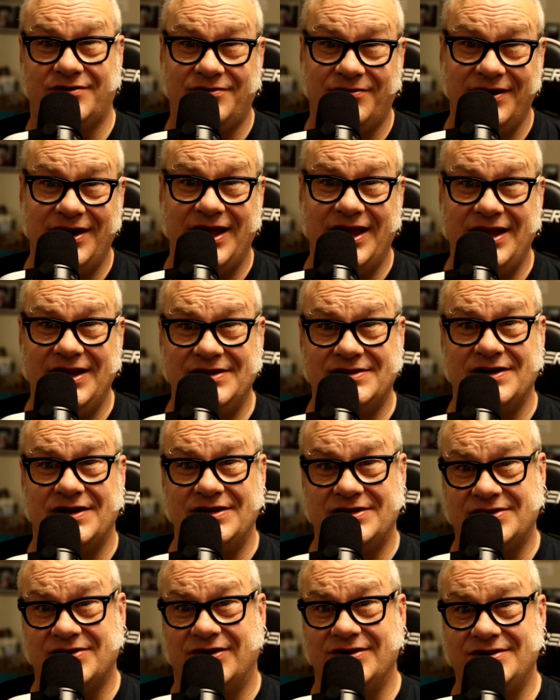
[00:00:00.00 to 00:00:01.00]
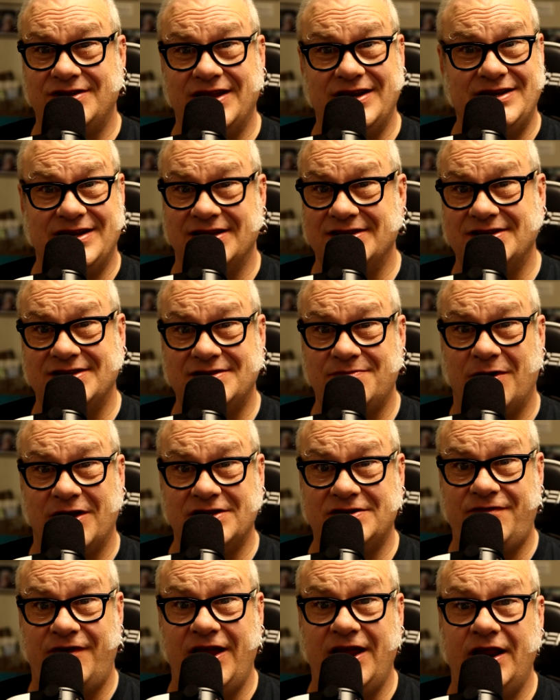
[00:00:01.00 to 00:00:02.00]
or three days and it starts it doesn't seem
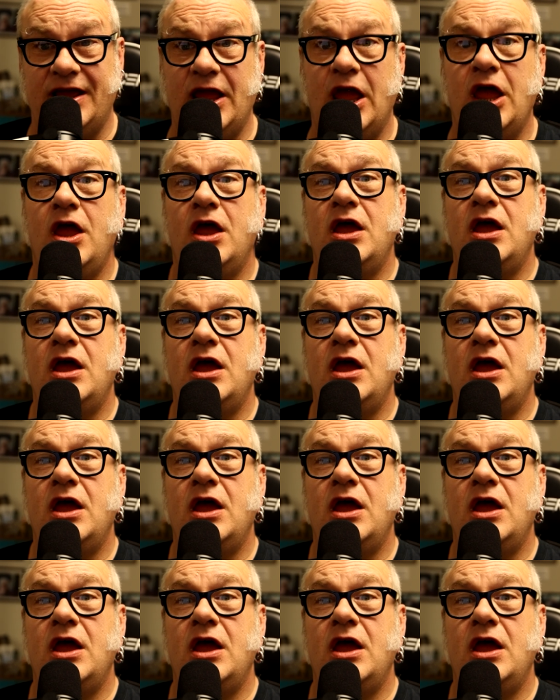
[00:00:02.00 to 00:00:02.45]
like it's fading,